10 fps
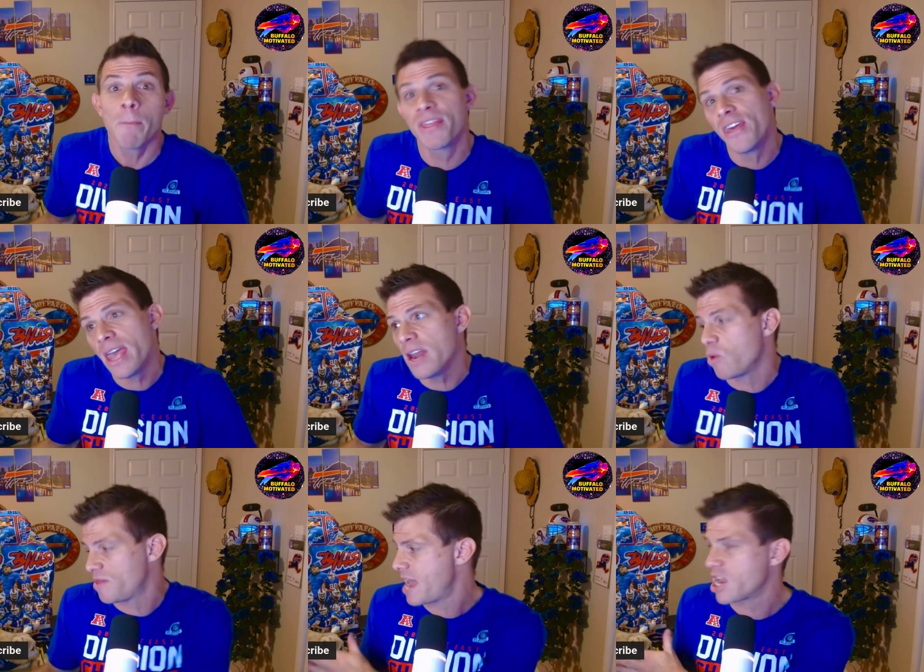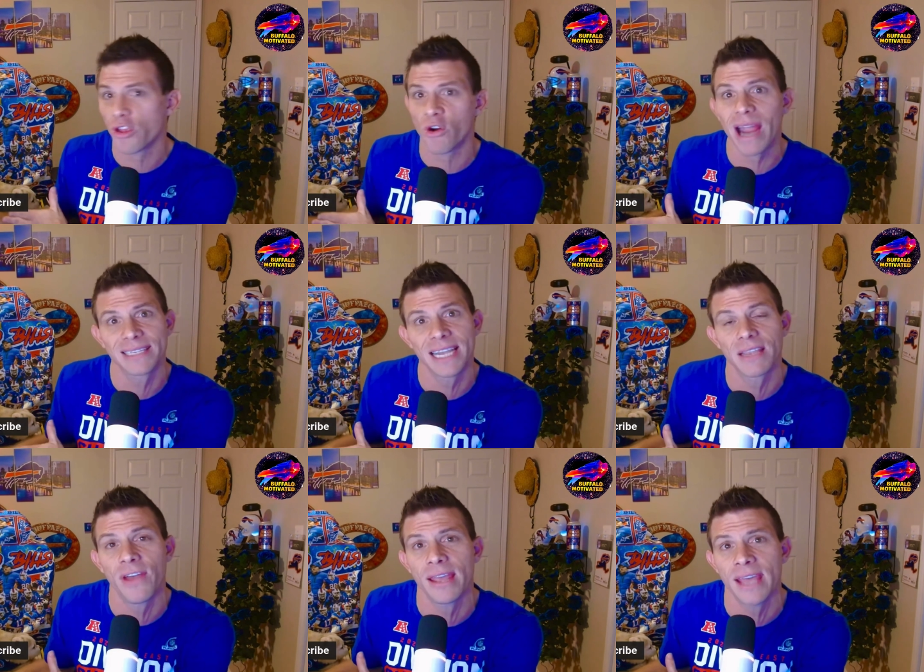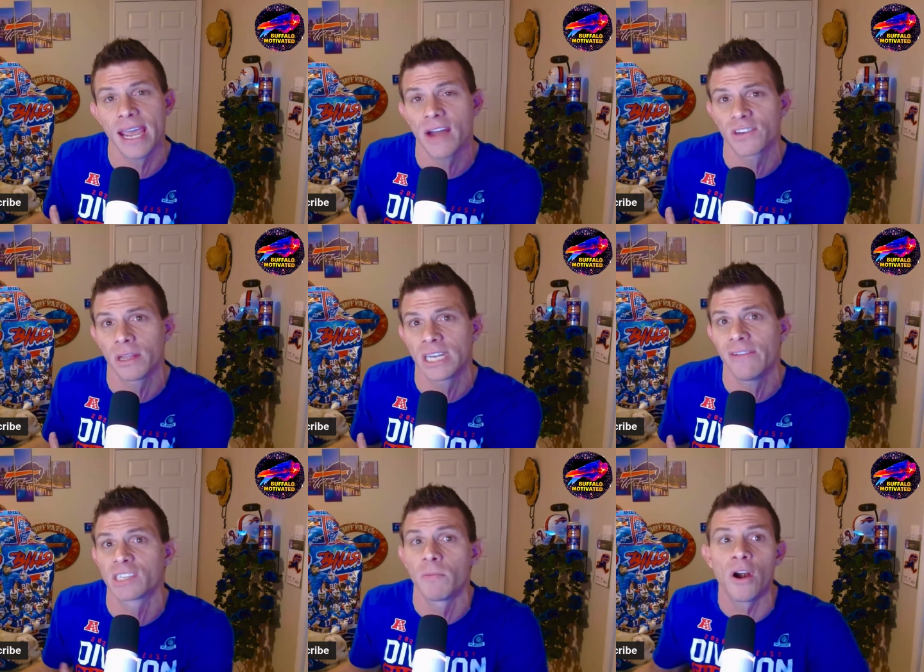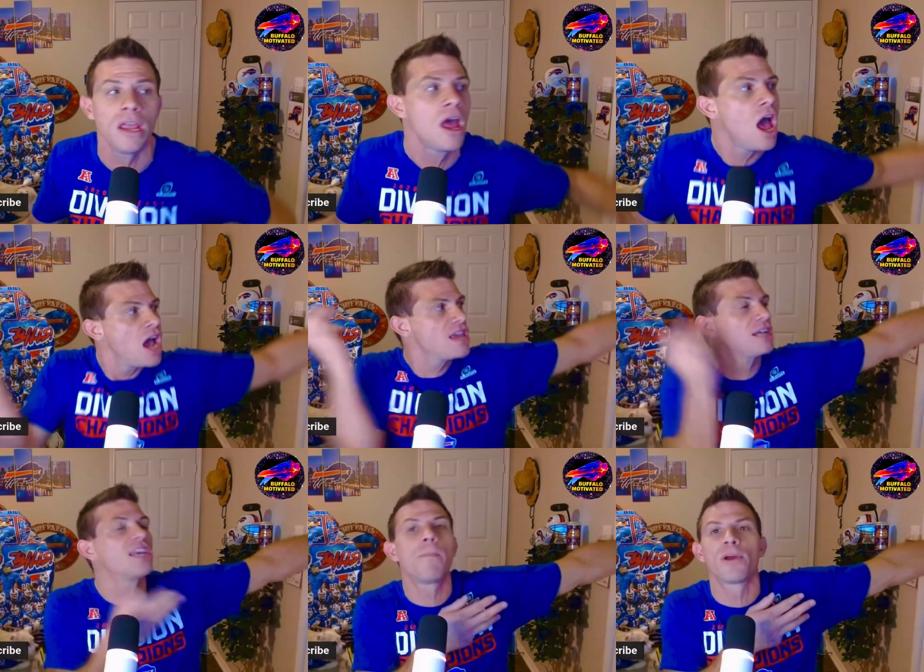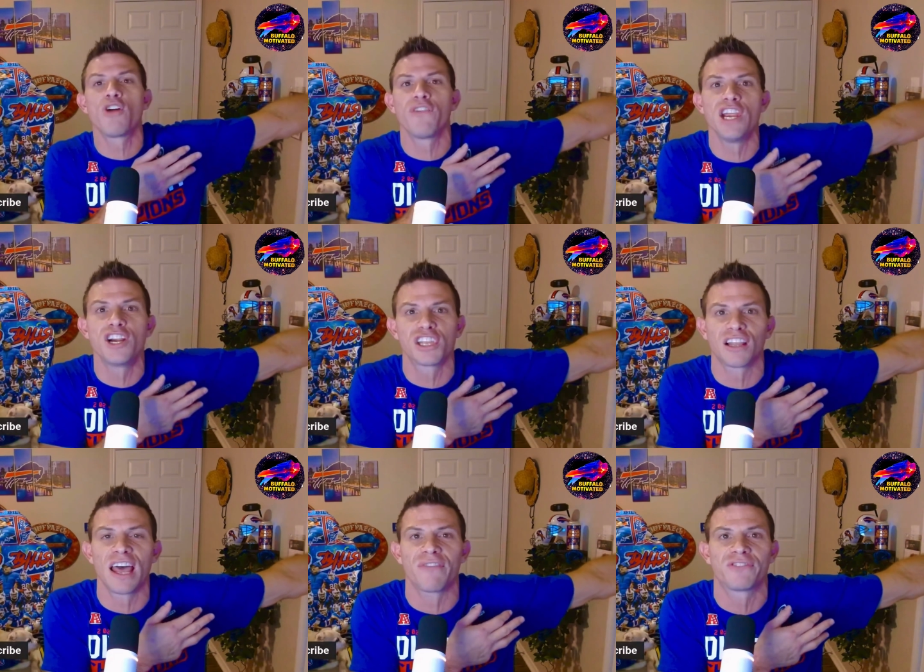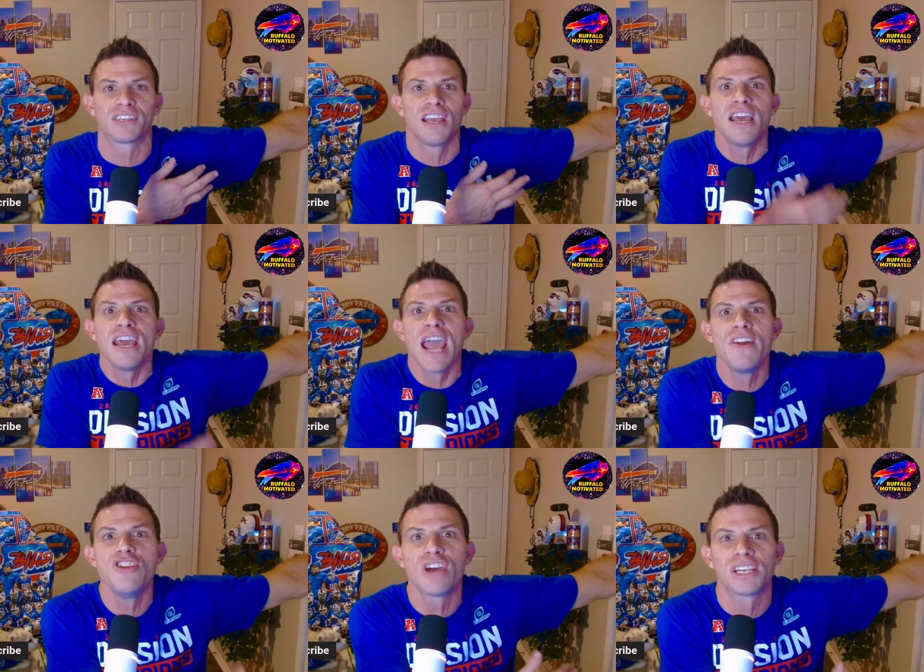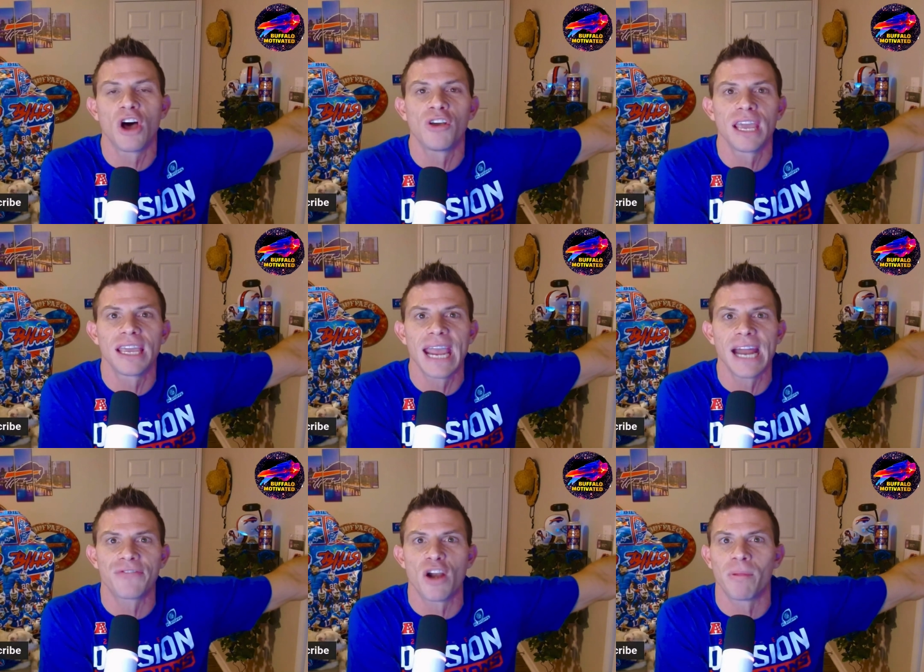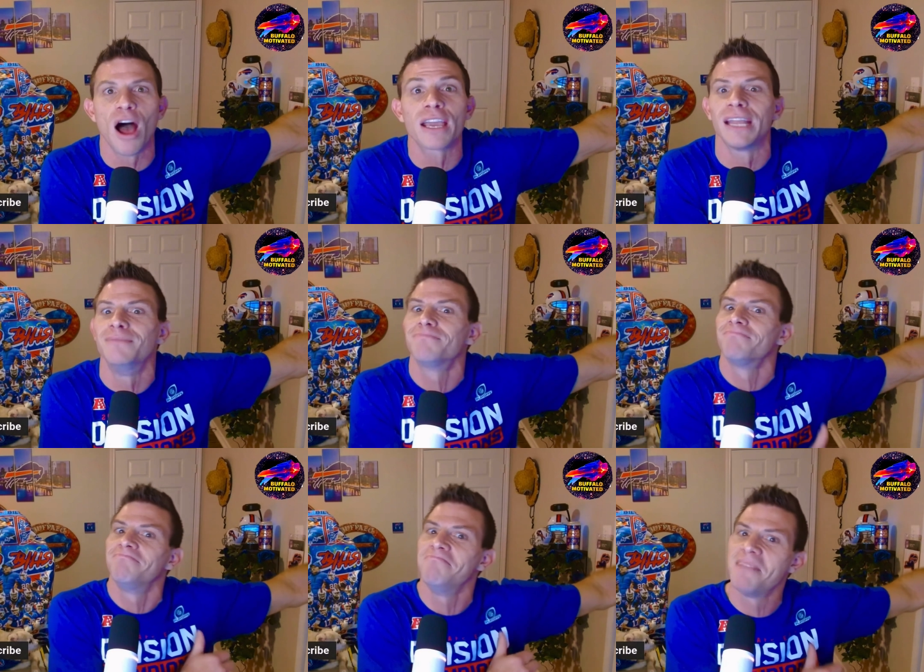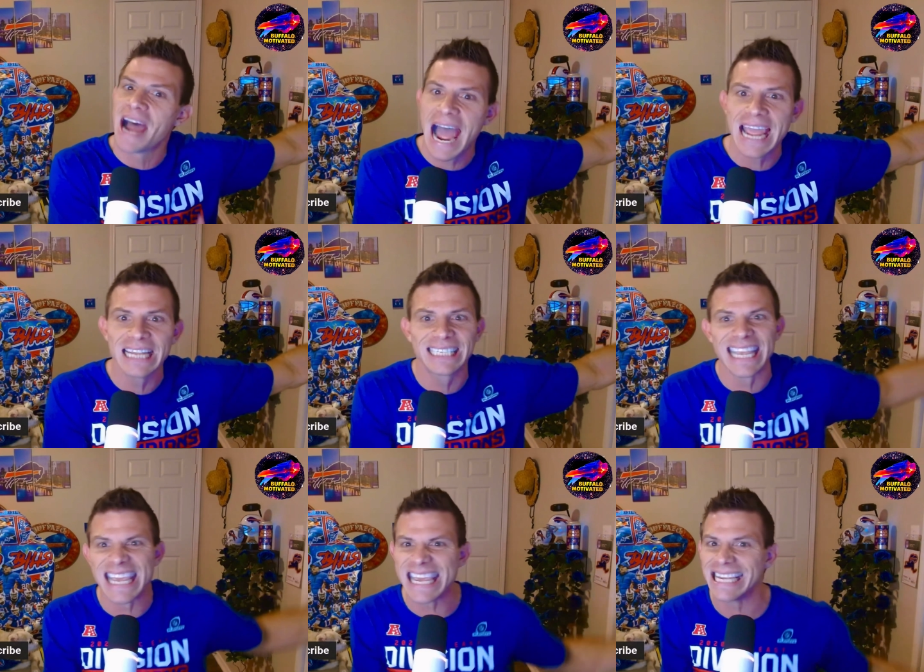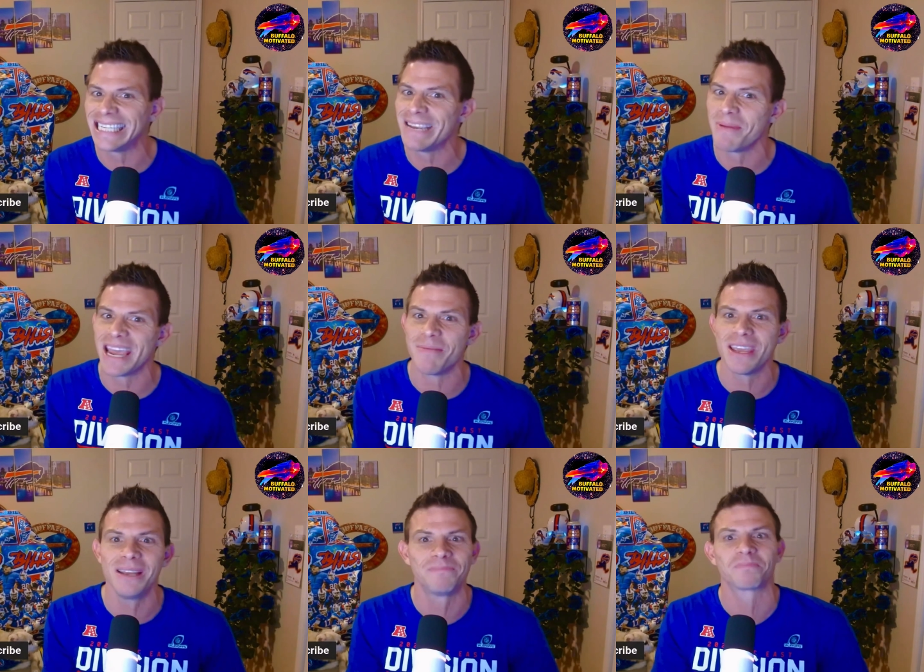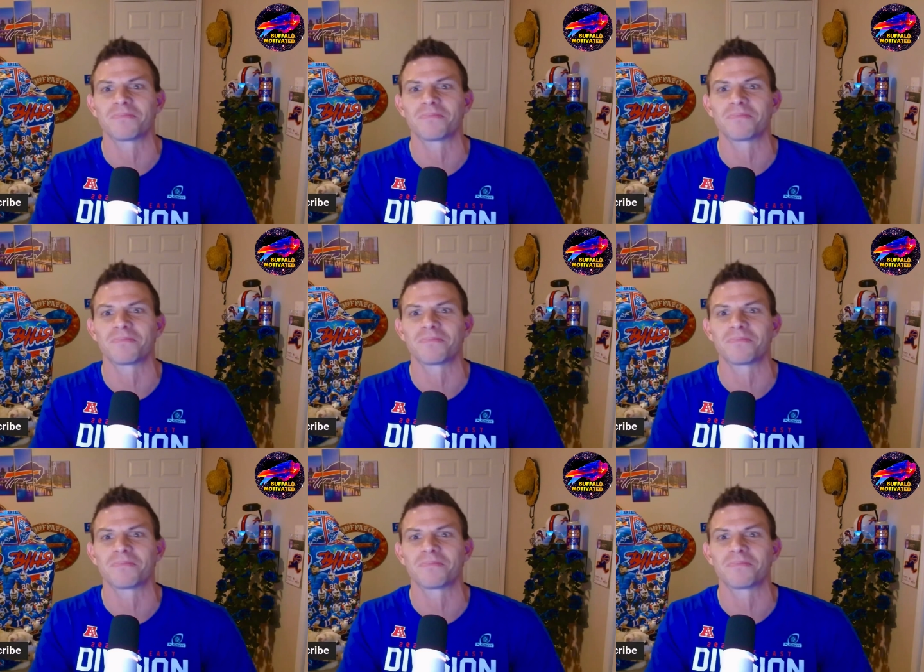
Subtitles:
But then when they go to the right to take the handoff to Latavius Murray, You dump it over here to the left. And then you got Dalton Kincaid out there blocking. Nice, easy, baby.